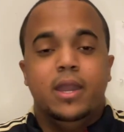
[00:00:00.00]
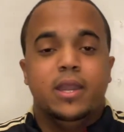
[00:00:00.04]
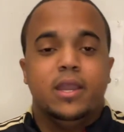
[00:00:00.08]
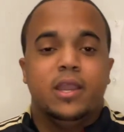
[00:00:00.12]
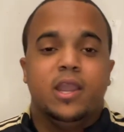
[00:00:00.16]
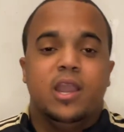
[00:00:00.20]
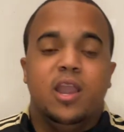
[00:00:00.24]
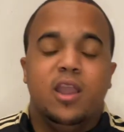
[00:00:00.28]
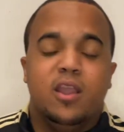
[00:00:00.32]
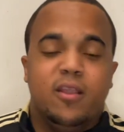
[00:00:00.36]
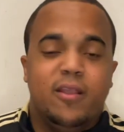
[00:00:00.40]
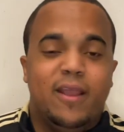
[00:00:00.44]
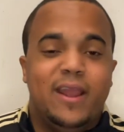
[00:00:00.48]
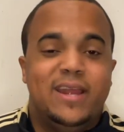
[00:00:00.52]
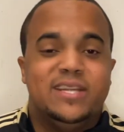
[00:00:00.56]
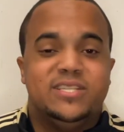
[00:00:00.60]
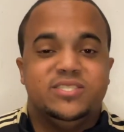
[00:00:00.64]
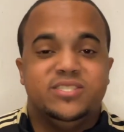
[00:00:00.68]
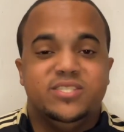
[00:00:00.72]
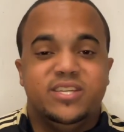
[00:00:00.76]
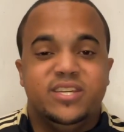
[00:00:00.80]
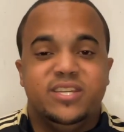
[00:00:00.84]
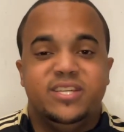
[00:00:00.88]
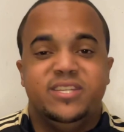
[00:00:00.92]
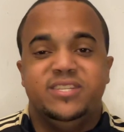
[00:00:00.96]

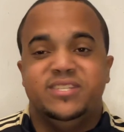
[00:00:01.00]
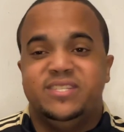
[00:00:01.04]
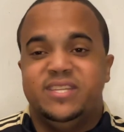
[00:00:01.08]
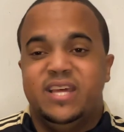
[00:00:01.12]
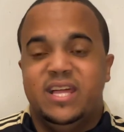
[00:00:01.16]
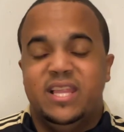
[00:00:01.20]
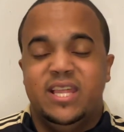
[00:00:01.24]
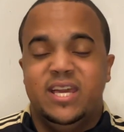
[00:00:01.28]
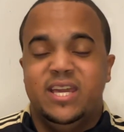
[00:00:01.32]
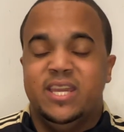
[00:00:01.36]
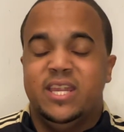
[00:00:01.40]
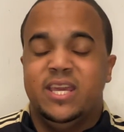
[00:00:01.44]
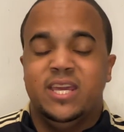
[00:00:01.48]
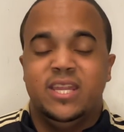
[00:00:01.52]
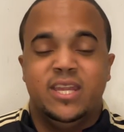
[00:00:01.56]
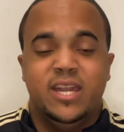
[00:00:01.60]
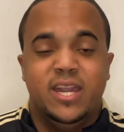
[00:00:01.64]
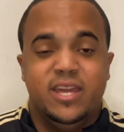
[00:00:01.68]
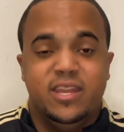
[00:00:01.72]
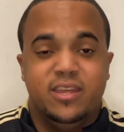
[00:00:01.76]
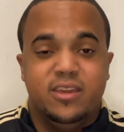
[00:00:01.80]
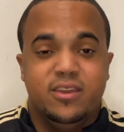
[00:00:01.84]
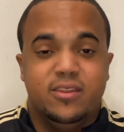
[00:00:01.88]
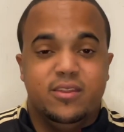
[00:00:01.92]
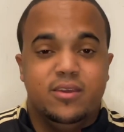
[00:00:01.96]
congratulations, Atlanta
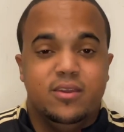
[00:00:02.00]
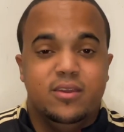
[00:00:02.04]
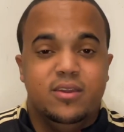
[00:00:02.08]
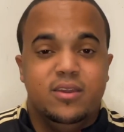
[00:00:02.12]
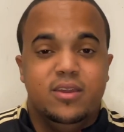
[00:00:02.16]
United.